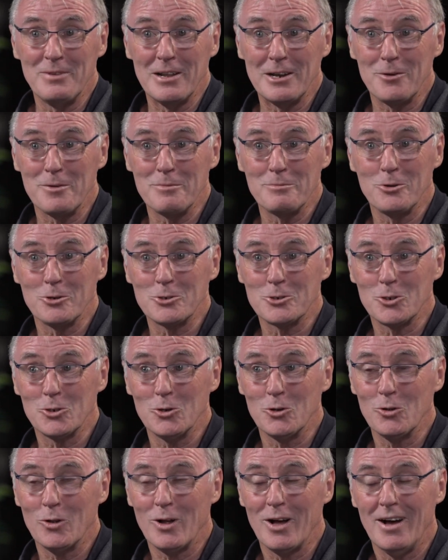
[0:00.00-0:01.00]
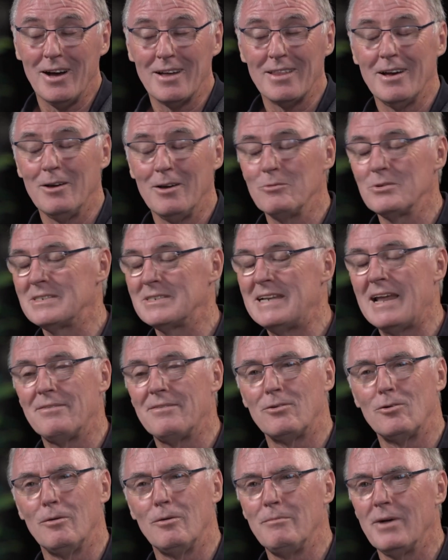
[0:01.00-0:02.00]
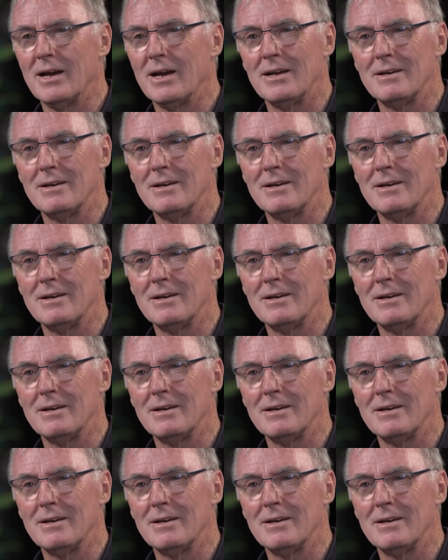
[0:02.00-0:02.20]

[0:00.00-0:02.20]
villa in Portugal, that was never on